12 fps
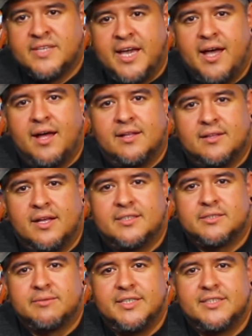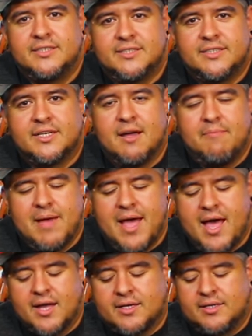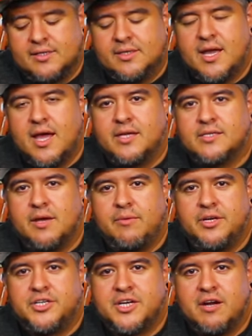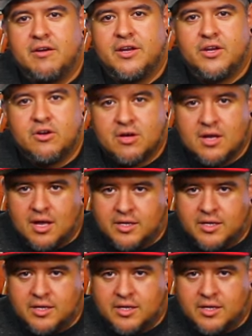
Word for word: Yeah, lots of reasons to come back. Guys, I want to share your